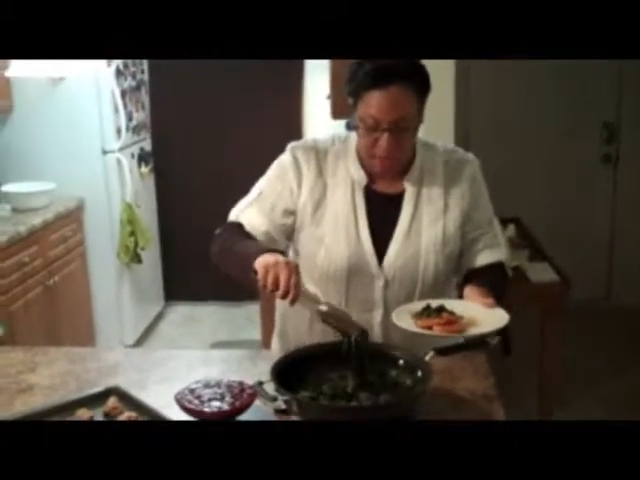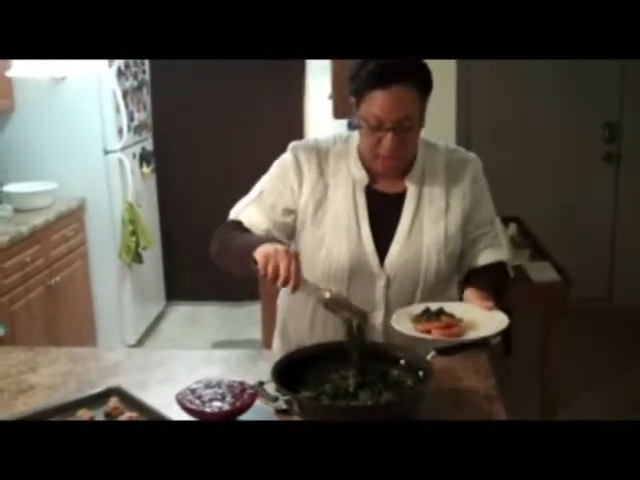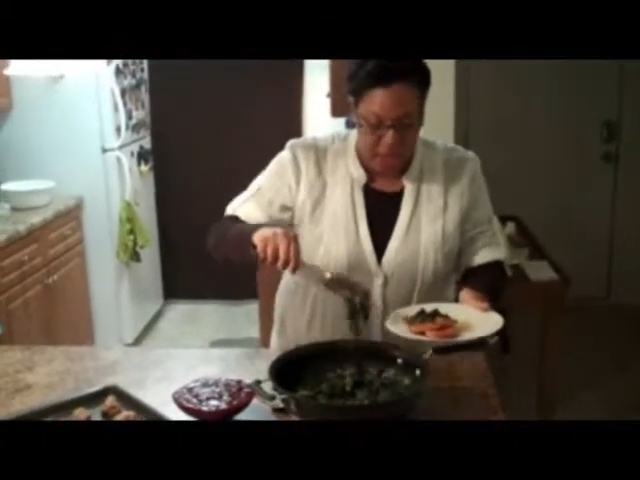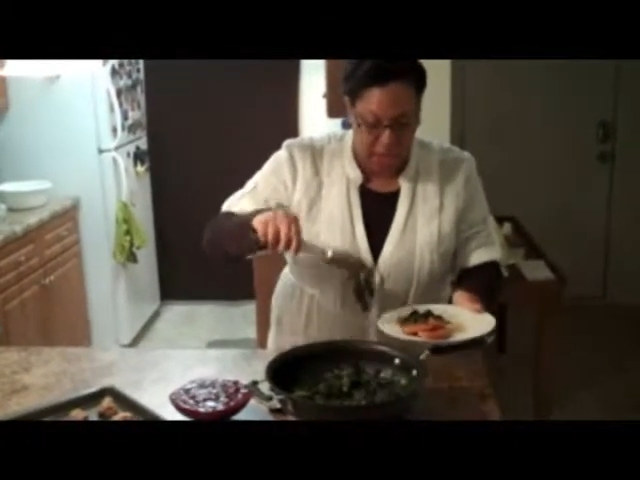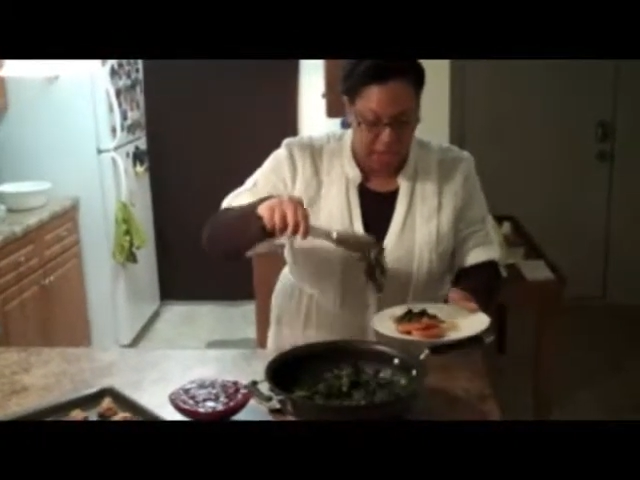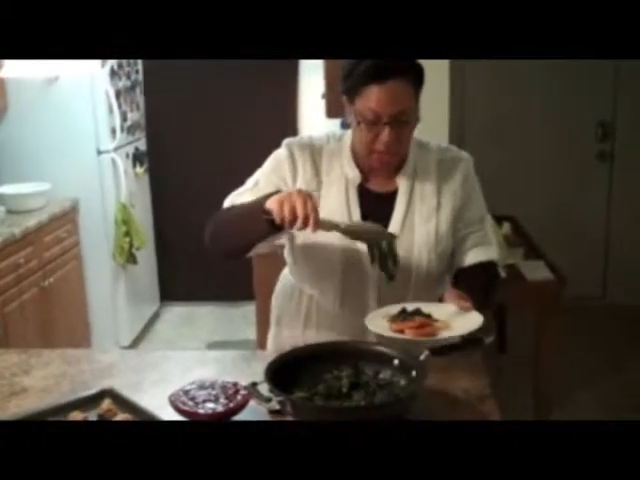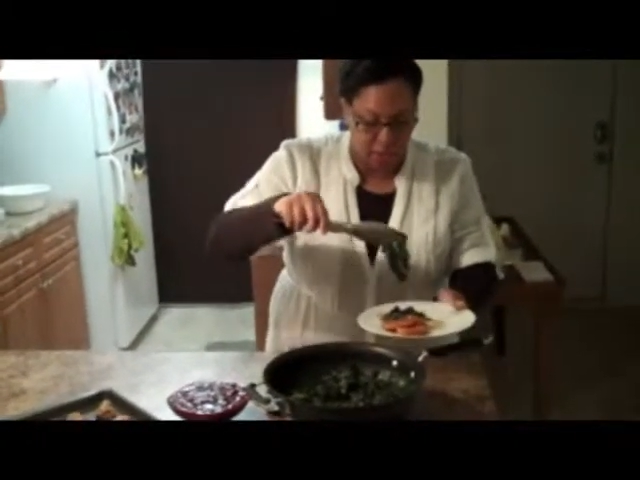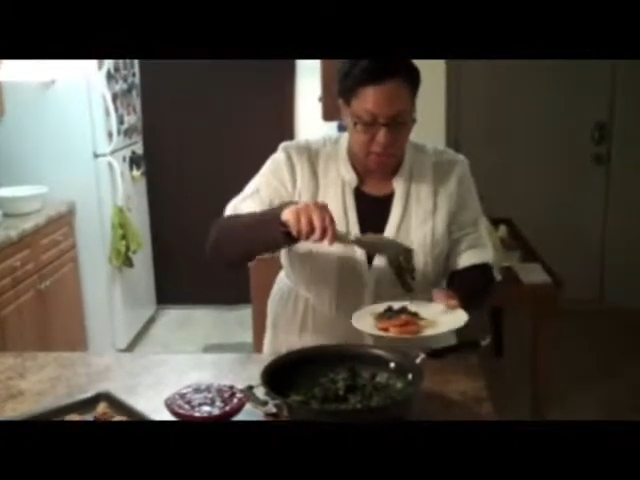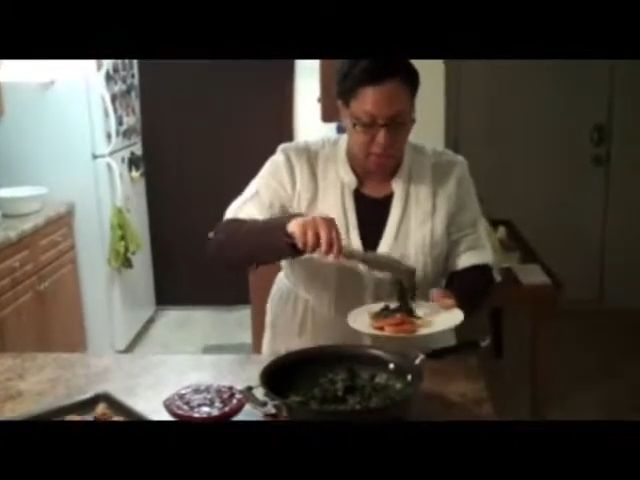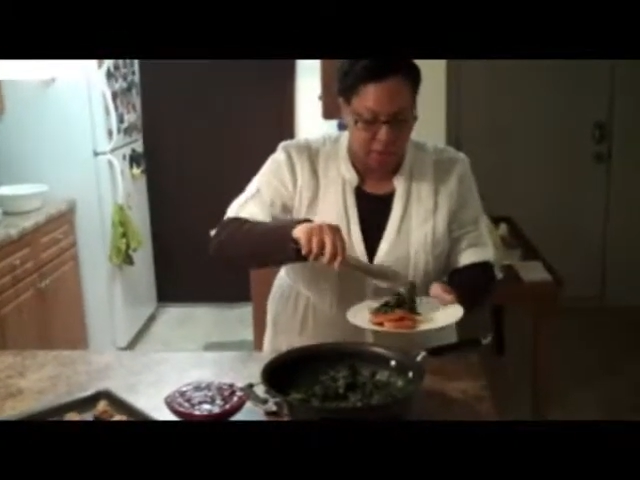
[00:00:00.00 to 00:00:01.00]
and I got
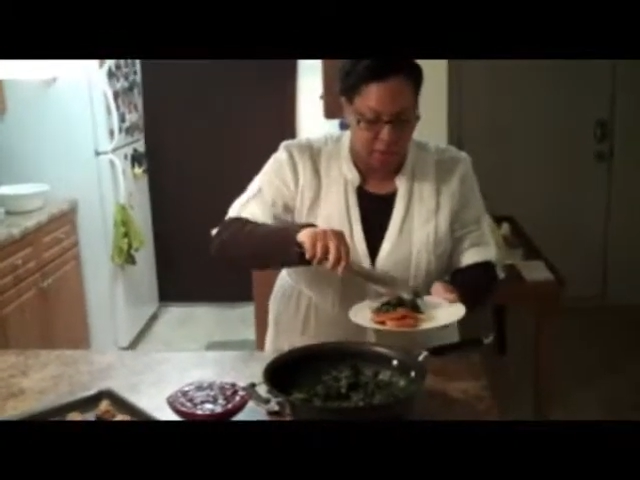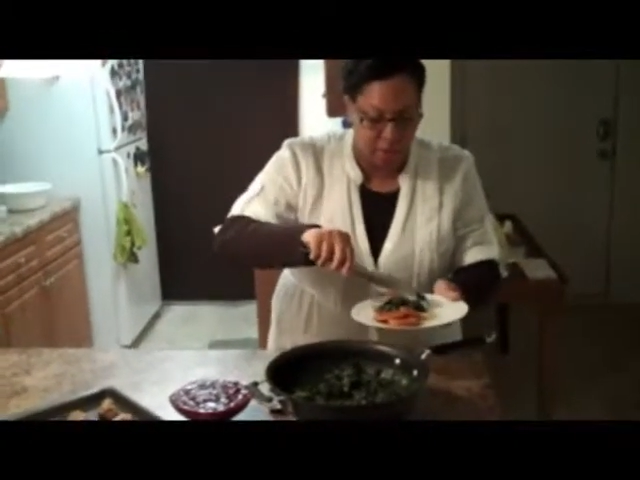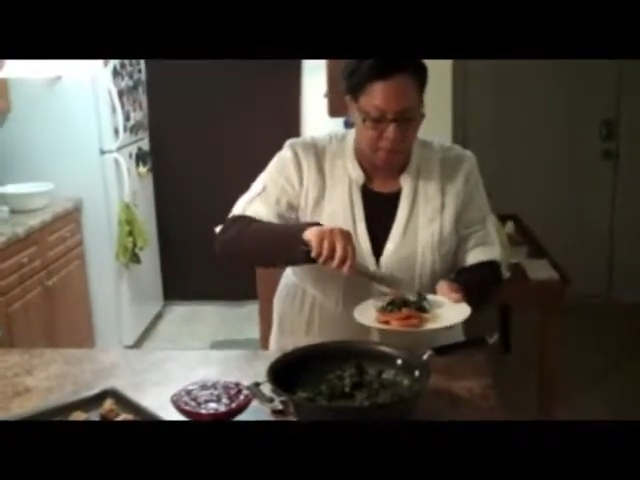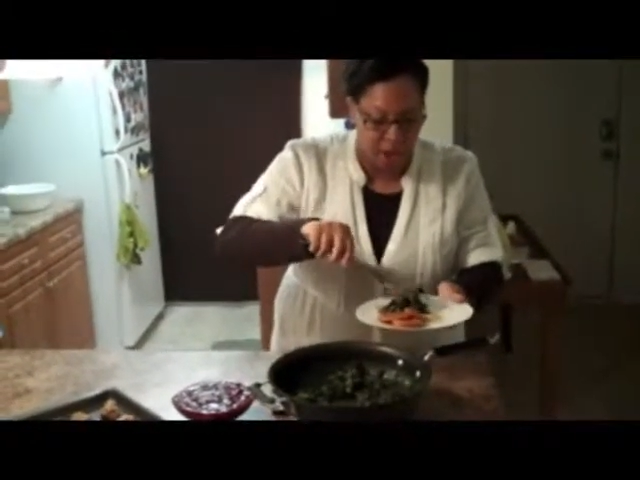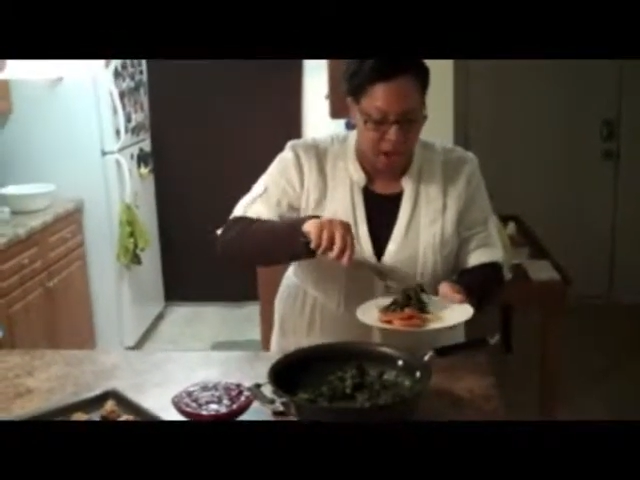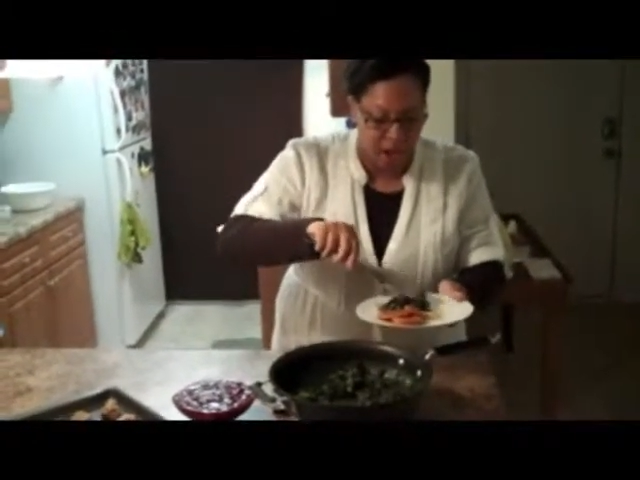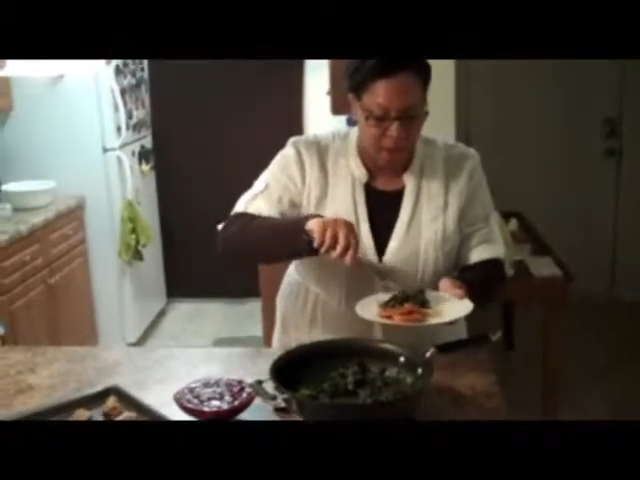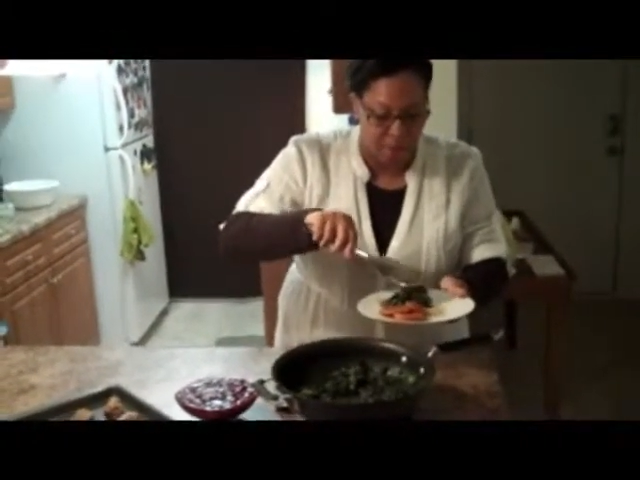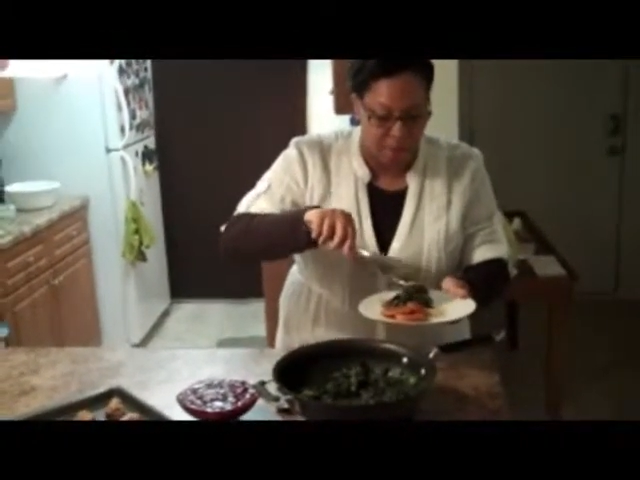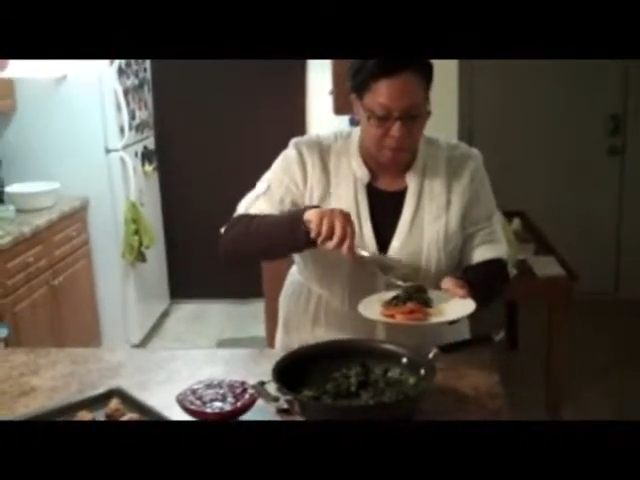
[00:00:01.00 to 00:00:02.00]

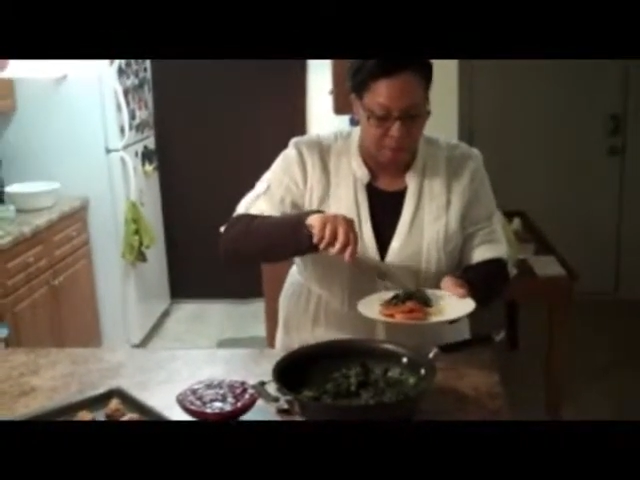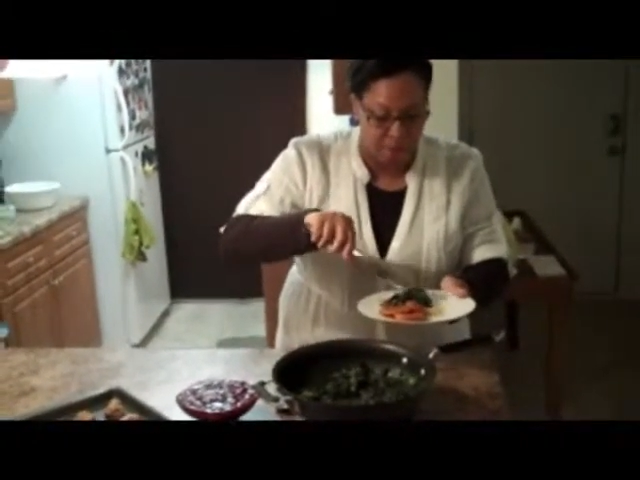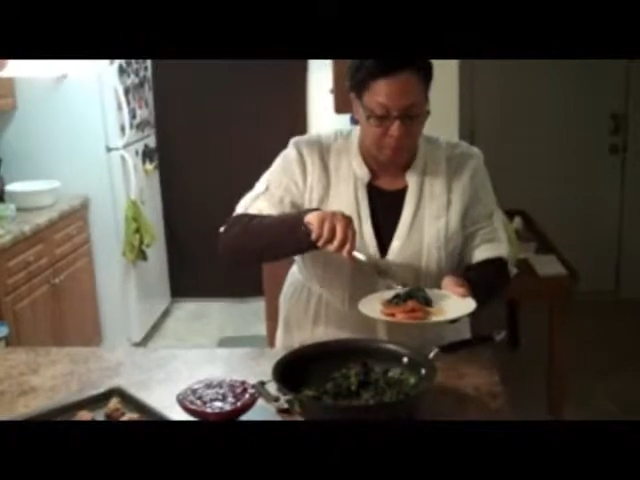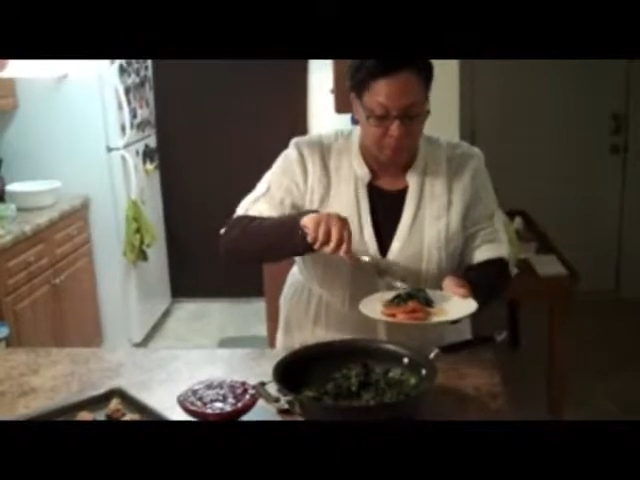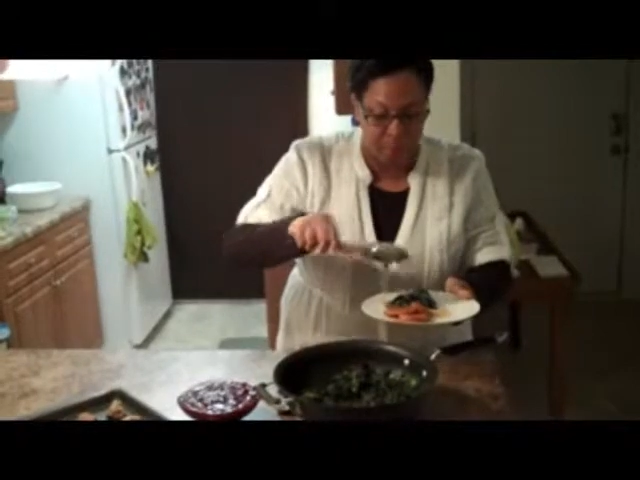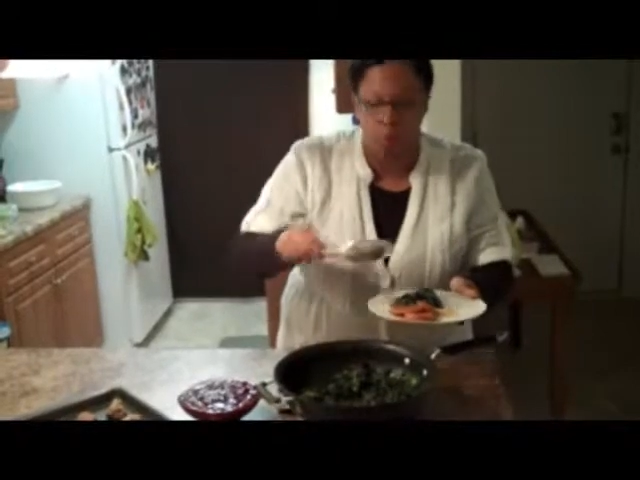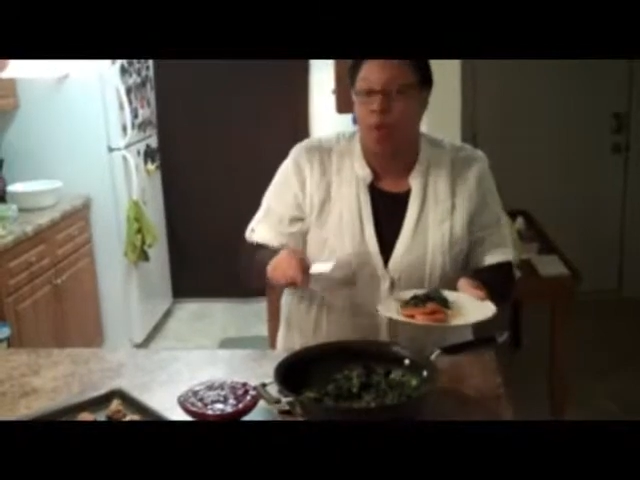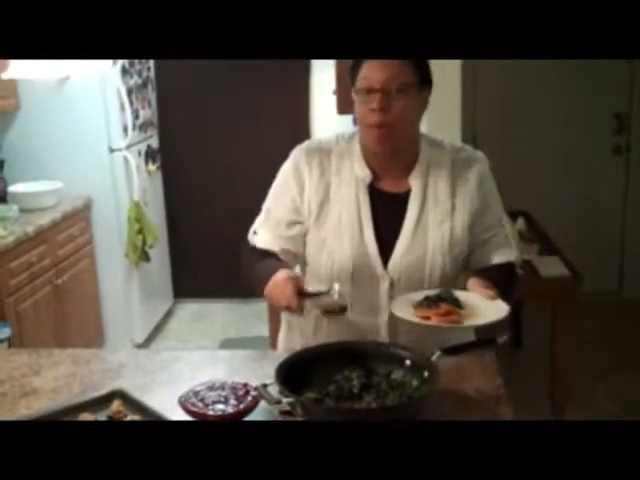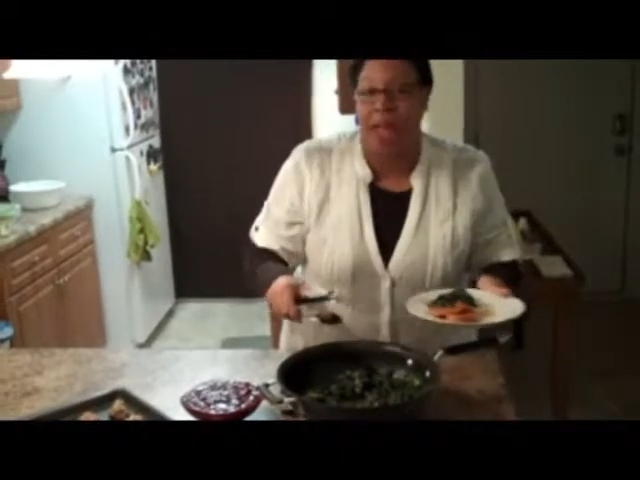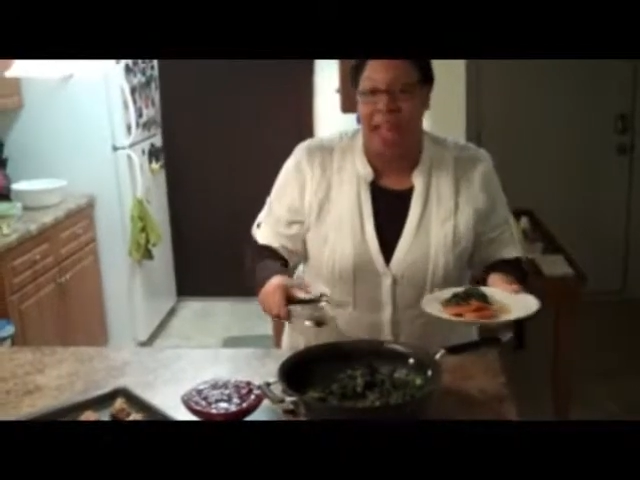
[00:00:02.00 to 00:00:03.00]
about
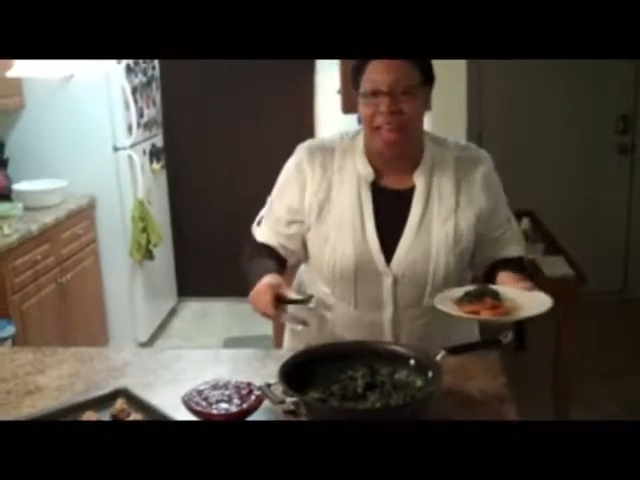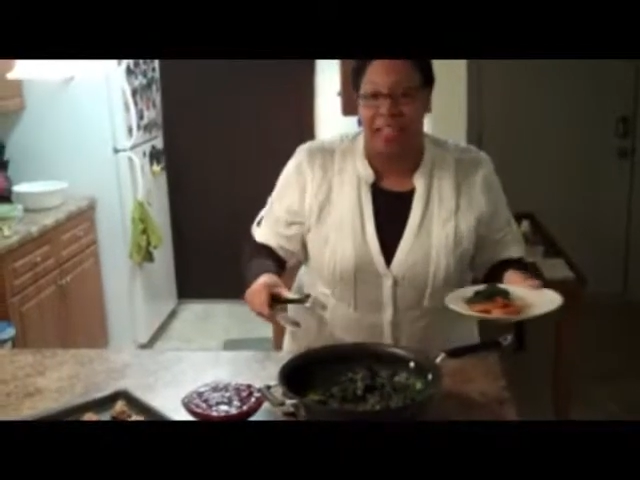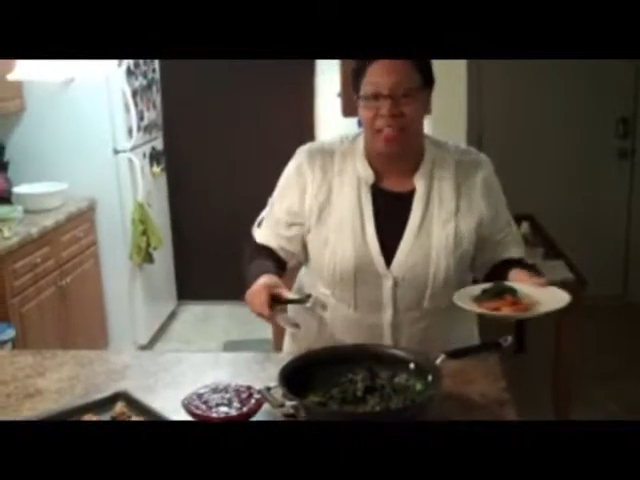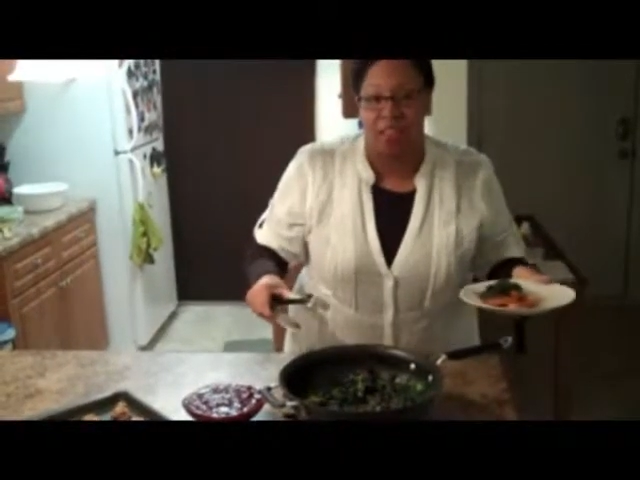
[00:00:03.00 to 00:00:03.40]
4 bags